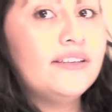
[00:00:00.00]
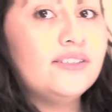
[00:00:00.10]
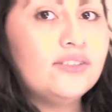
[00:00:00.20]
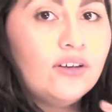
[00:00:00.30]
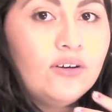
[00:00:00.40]

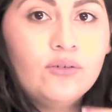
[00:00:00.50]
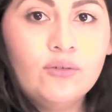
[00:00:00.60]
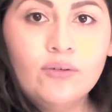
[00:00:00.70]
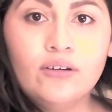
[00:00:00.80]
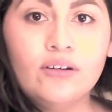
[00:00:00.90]

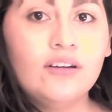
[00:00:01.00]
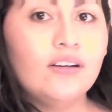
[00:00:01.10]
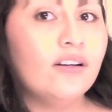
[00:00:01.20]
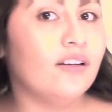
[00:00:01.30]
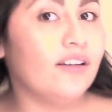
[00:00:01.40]
So
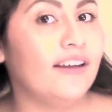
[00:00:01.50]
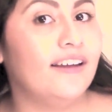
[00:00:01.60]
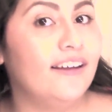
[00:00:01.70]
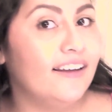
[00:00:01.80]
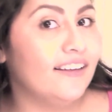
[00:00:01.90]

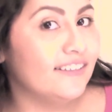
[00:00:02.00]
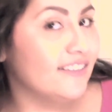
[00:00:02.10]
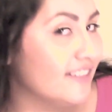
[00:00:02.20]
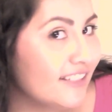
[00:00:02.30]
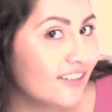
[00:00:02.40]

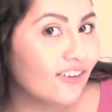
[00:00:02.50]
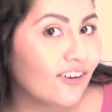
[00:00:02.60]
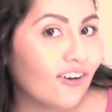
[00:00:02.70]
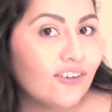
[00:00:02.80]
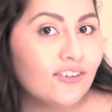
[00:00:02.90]
it's still
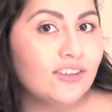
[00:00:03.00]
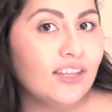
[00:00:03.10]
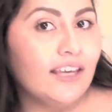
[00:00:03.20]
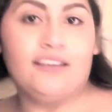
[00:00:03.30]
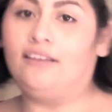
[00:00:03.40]
curled,
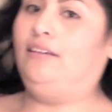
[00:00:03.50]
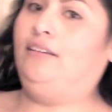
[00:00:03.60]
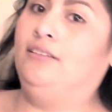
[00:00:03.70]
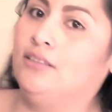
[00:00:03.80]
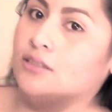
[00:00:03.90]
like
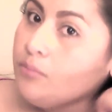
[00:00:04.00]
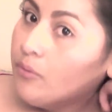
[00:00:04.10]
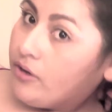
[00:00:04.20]
it's